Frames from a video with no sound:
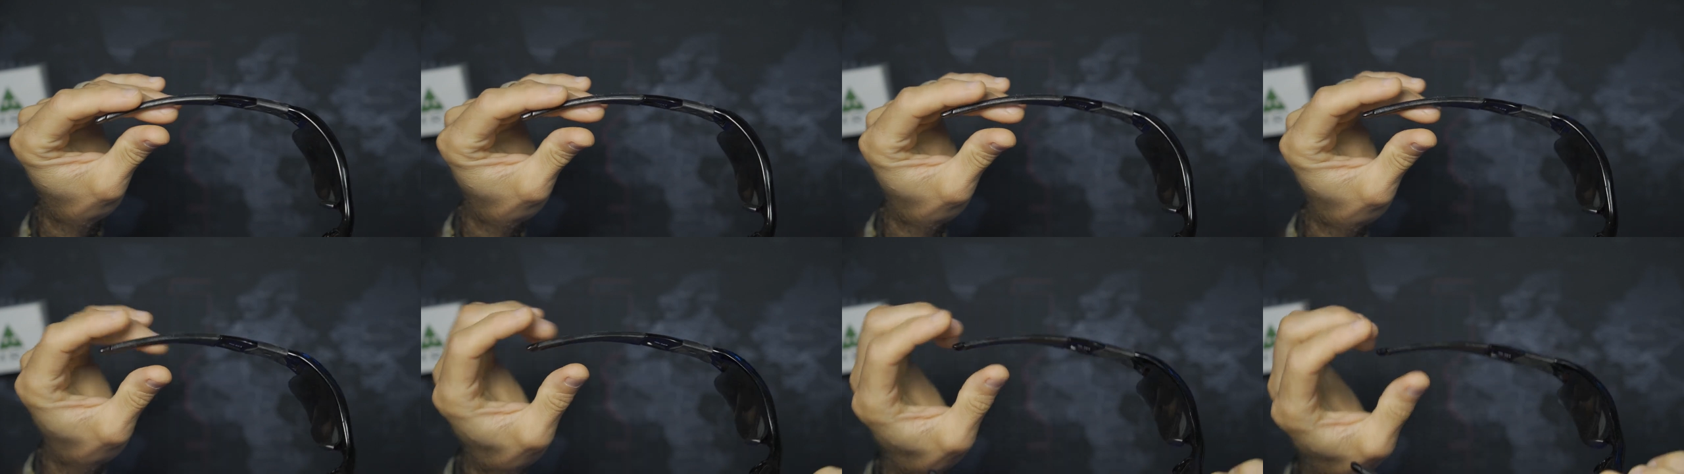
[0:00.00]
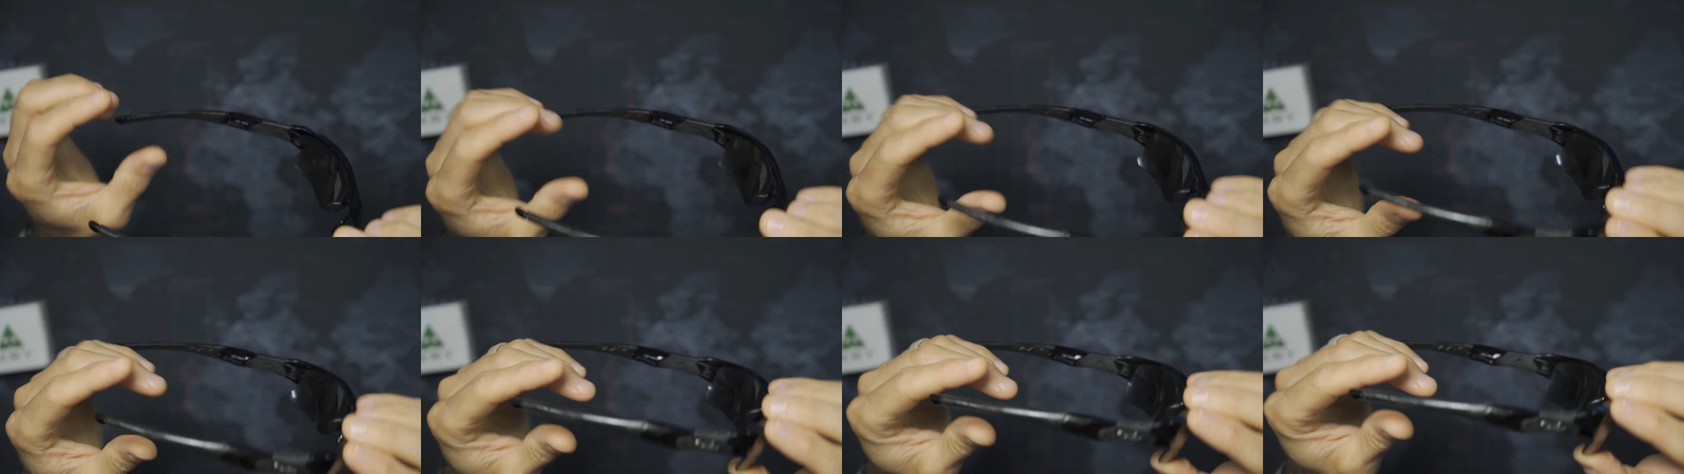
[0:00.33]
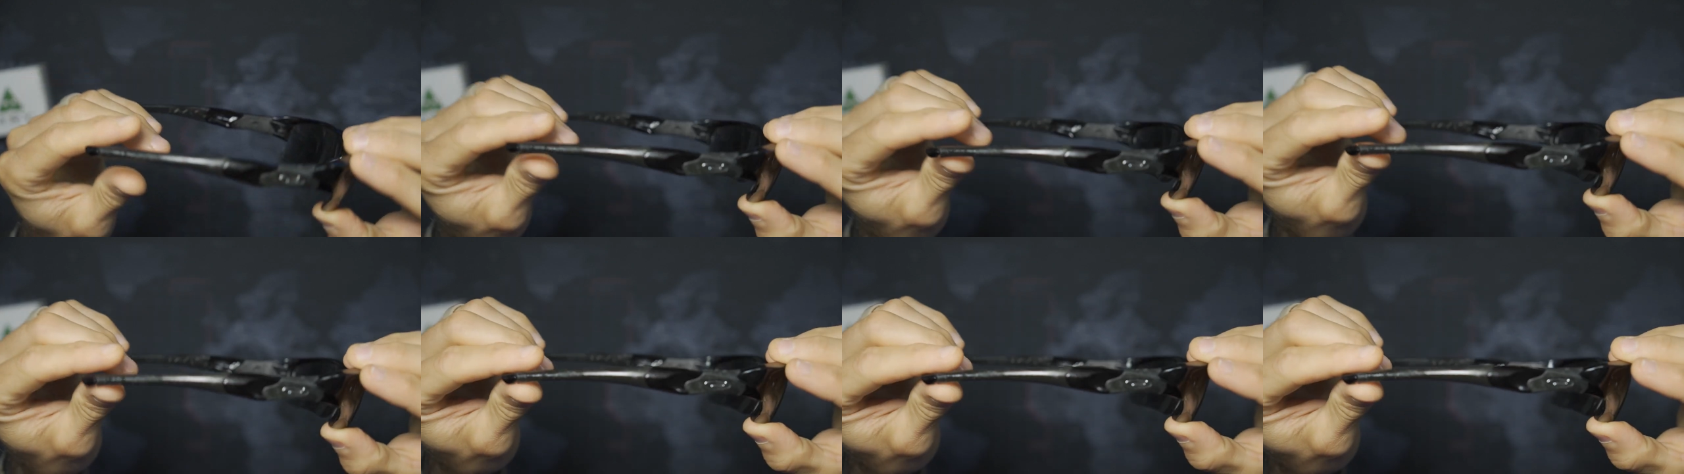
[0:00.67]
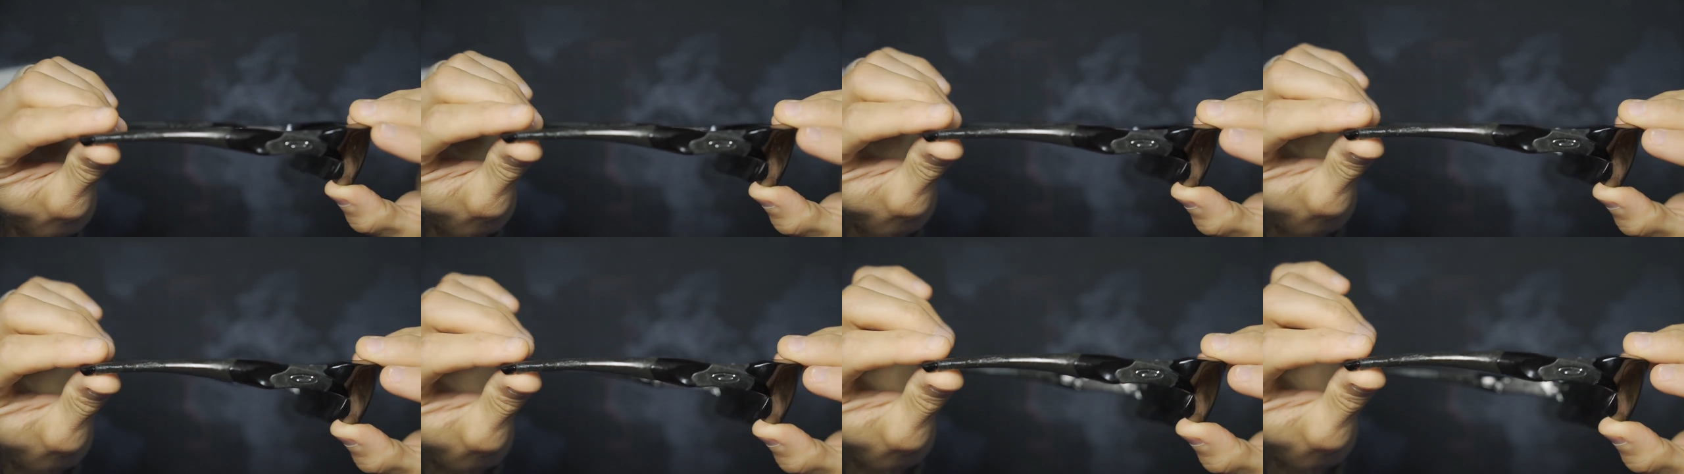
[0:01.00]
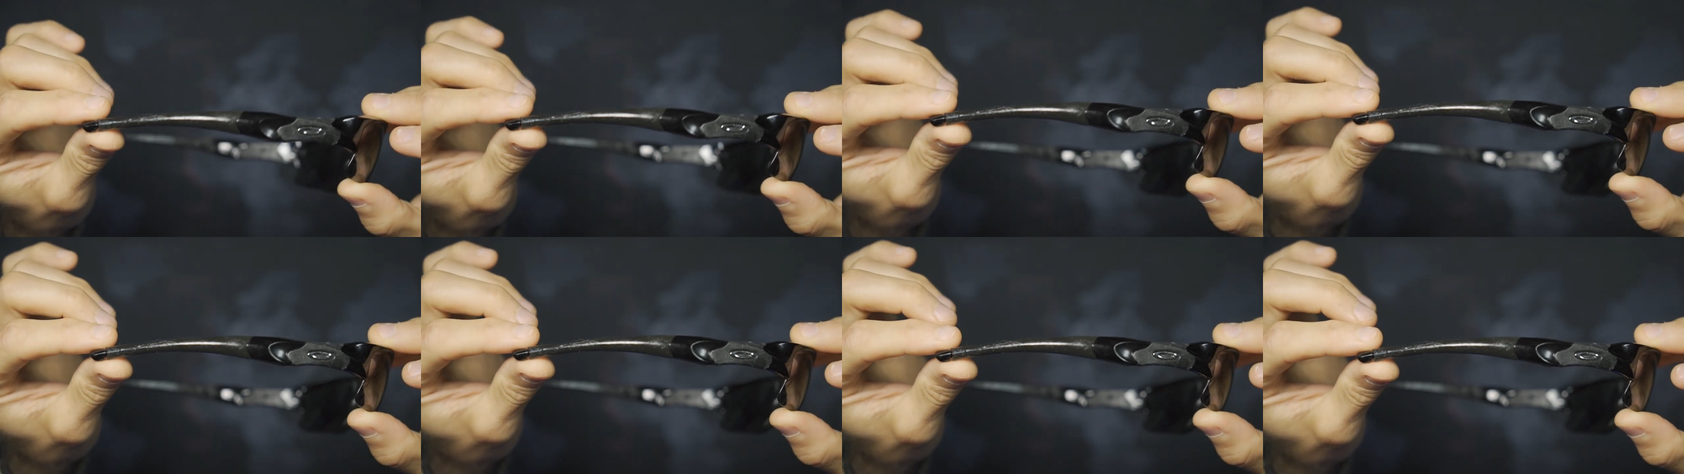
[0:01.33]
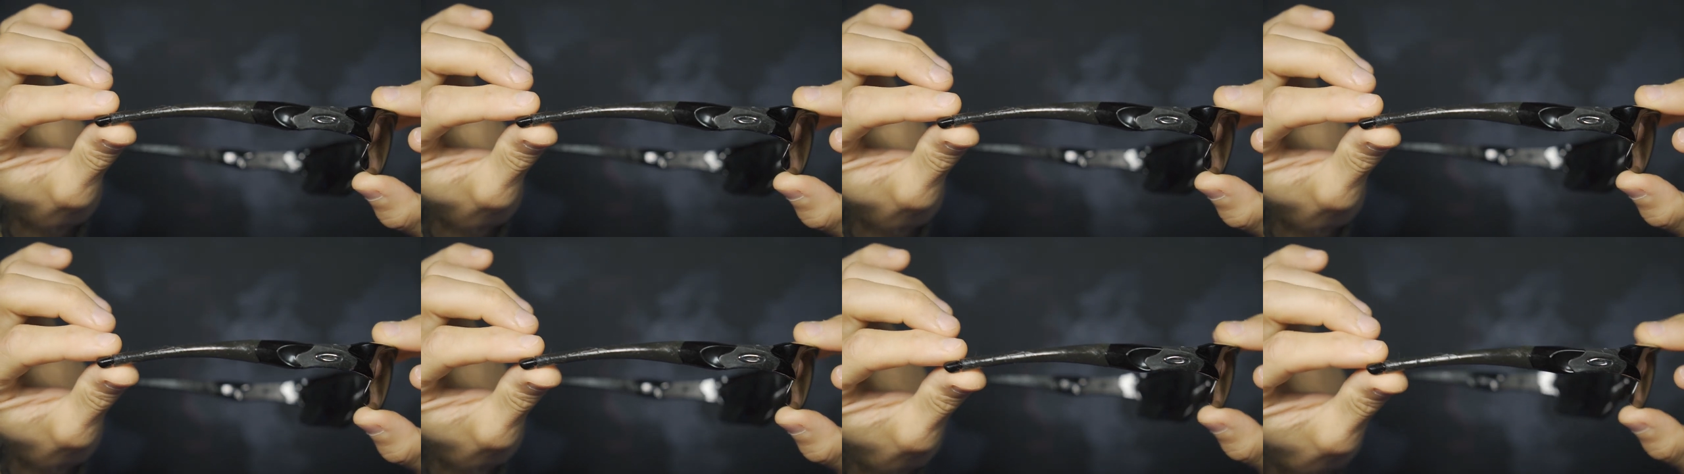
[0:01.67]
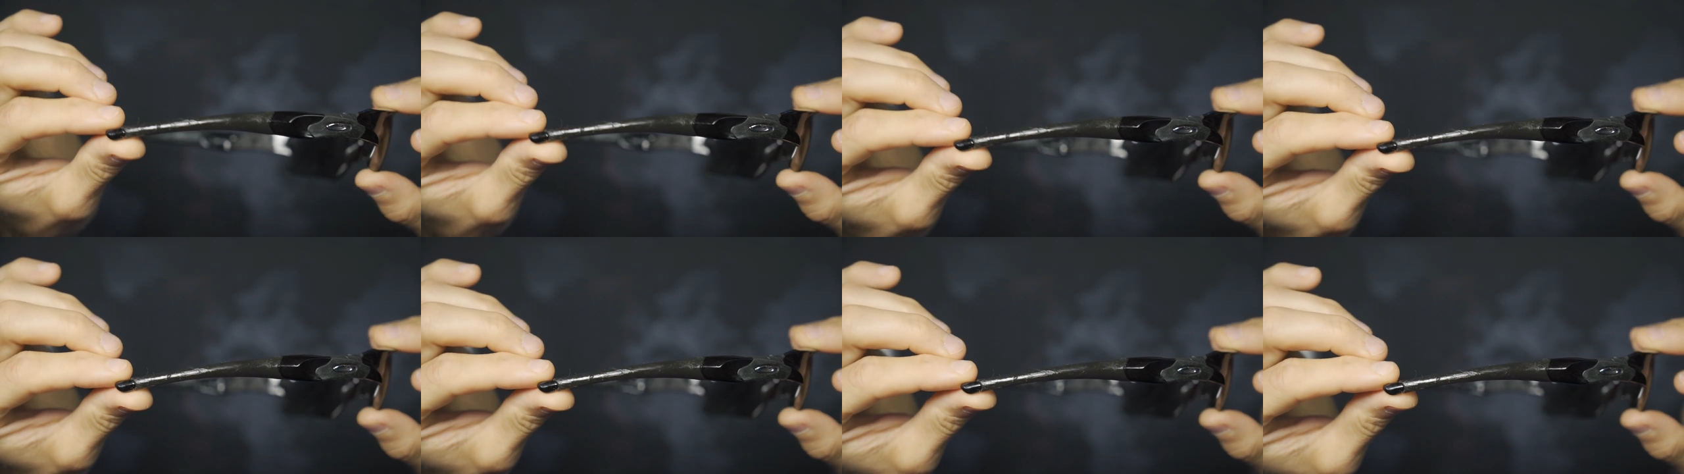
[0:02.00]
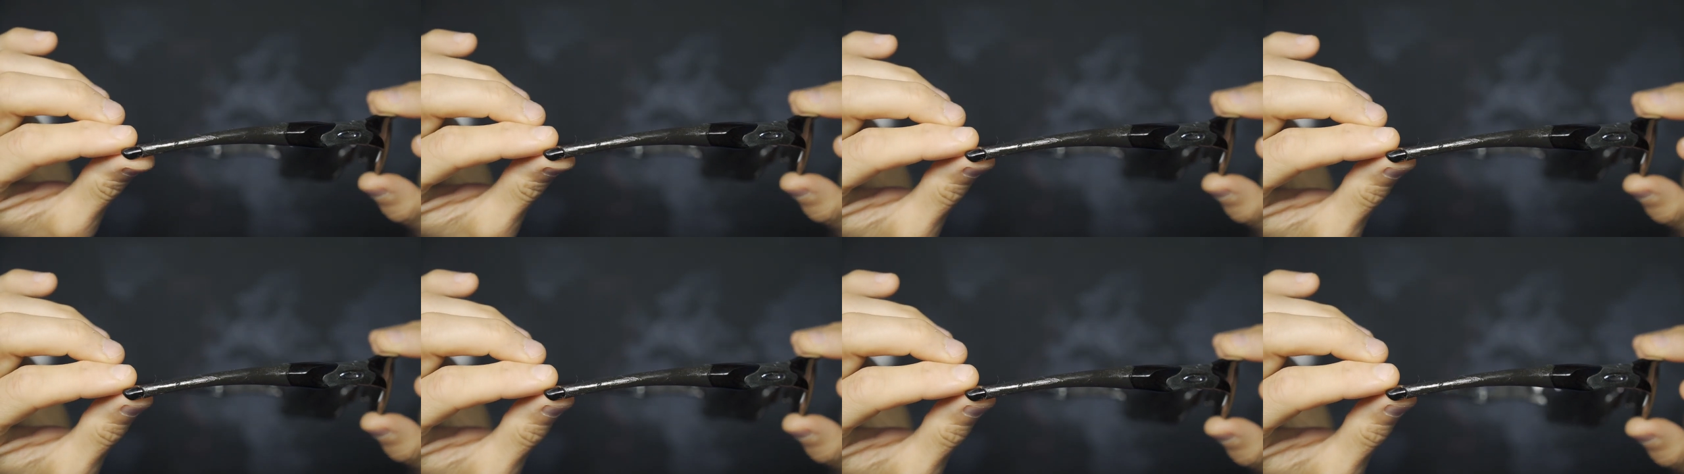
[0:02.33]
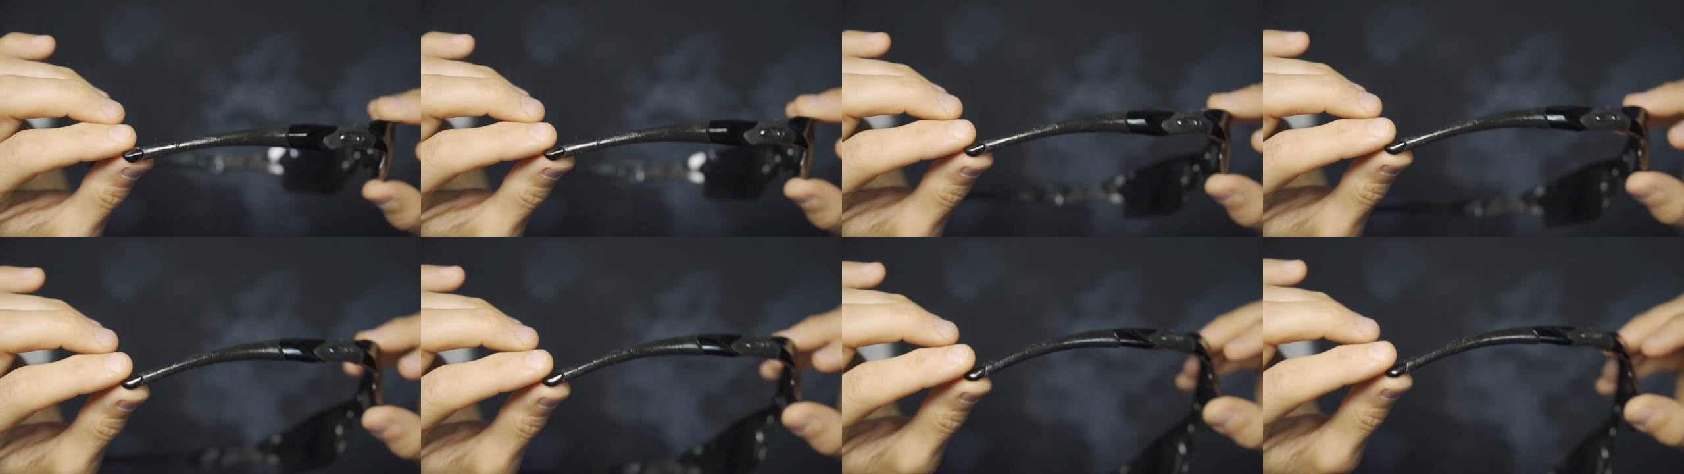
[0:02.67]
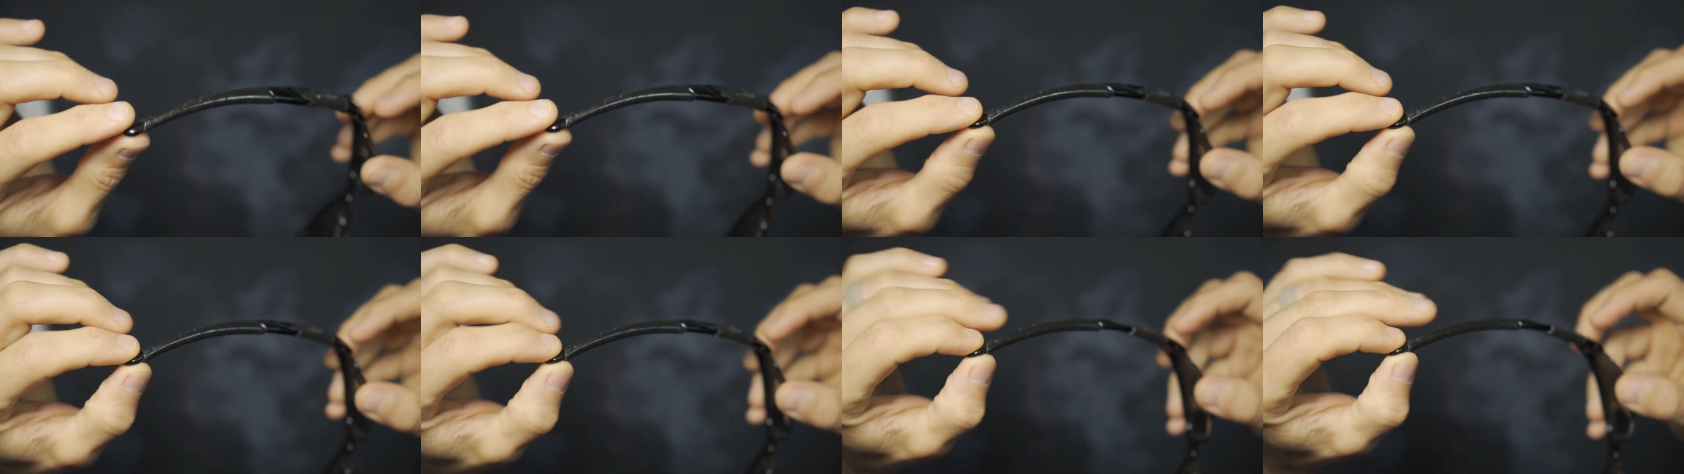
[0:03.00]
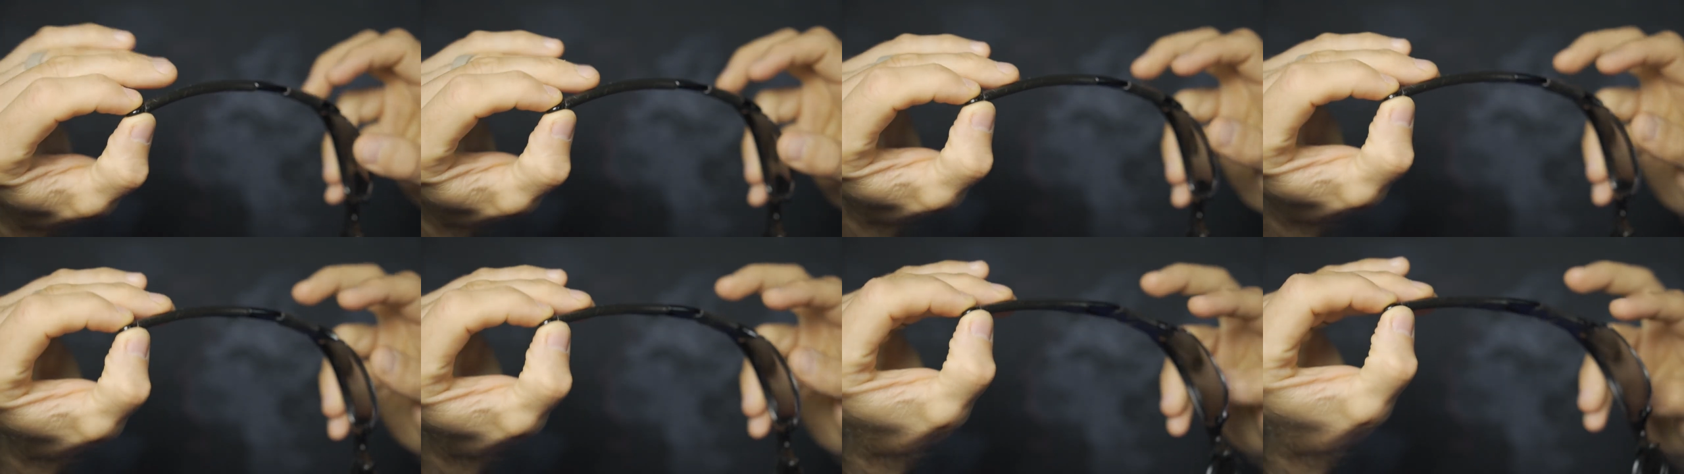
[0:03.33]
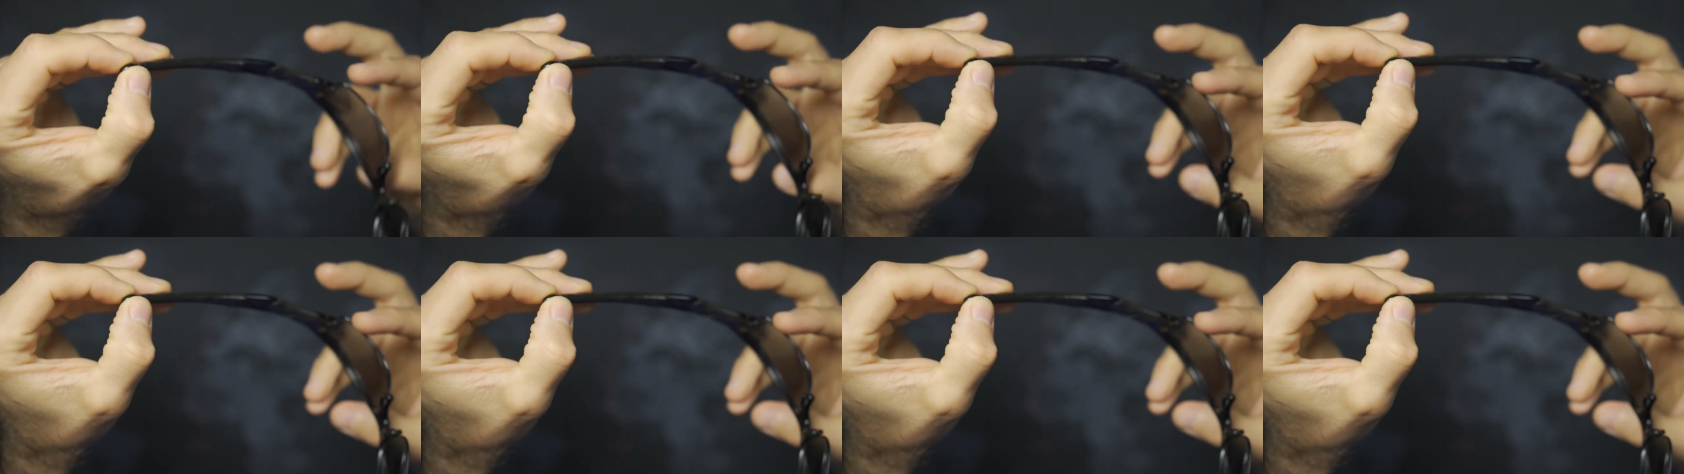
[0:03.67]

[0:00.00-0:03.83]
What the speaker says: No face is visible, so there are no lips to read.